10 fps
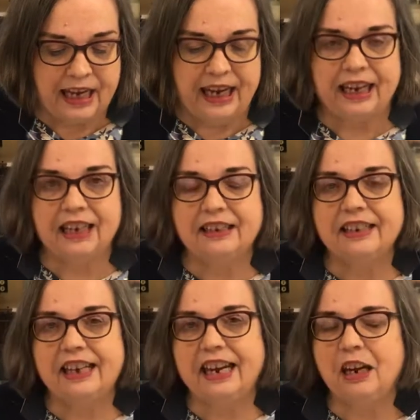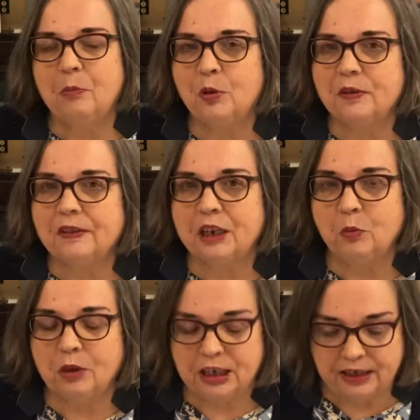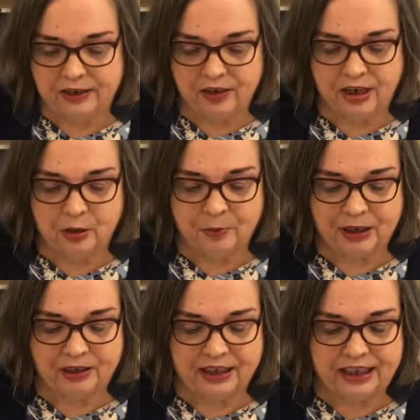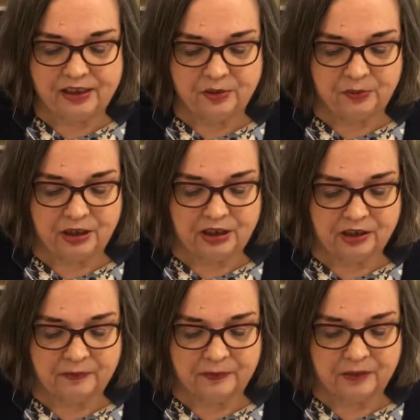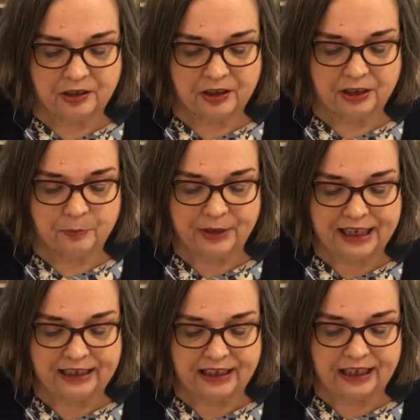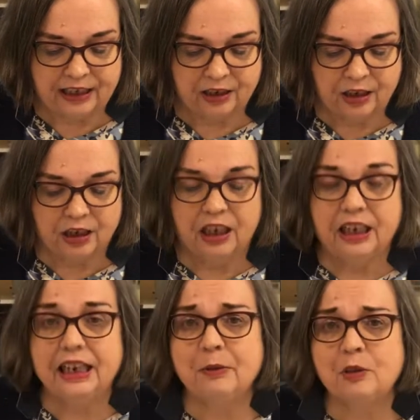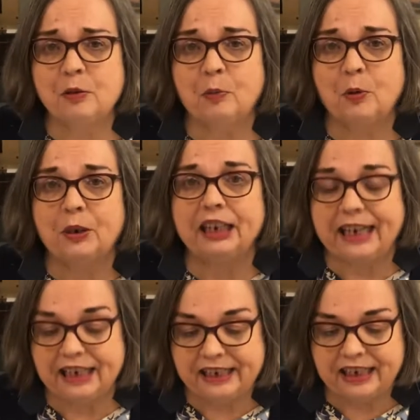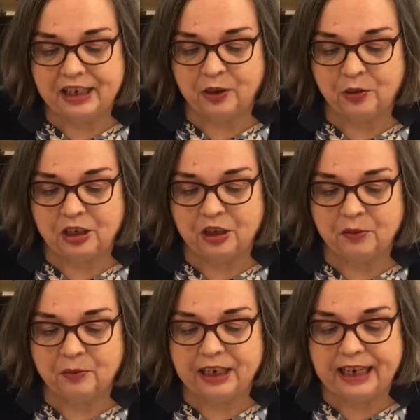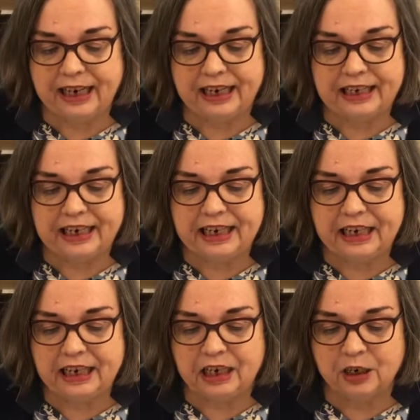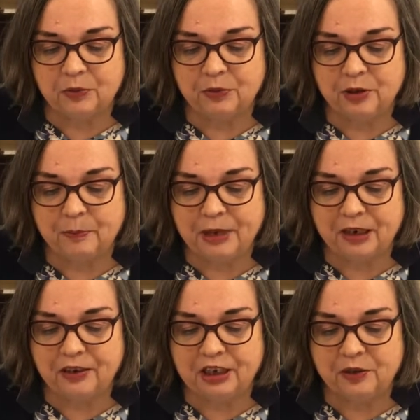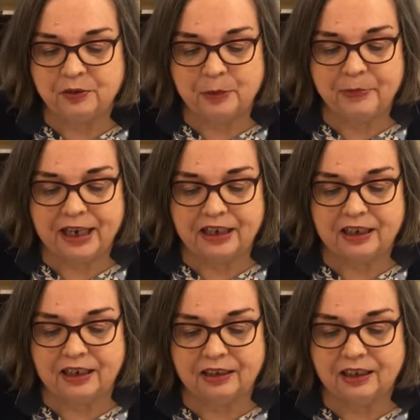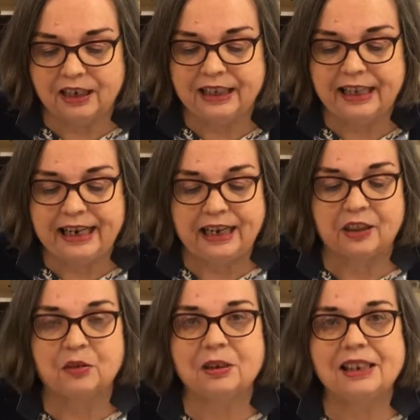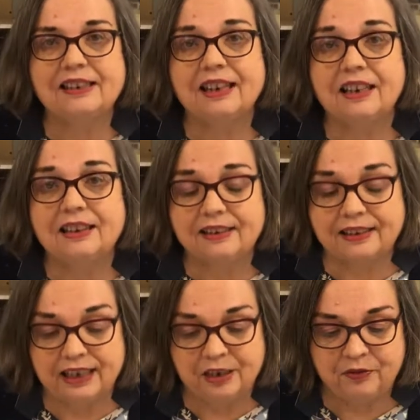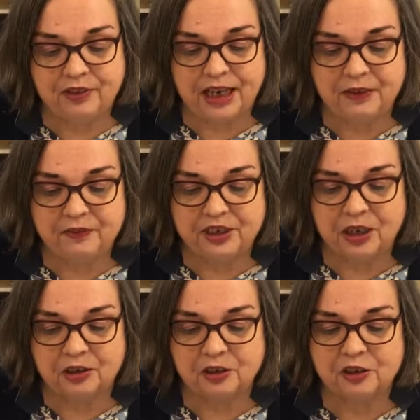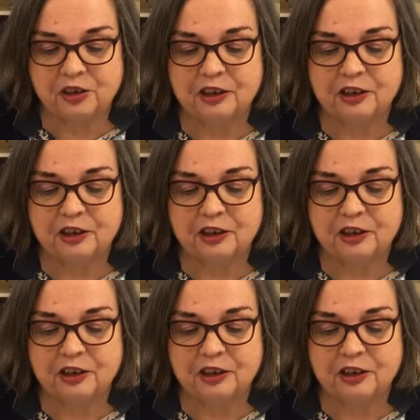And today I mostly want to talk about Israel Bailey. He was born in 1833 and he married Rebecca, and they had 3 sons and 5 daughters.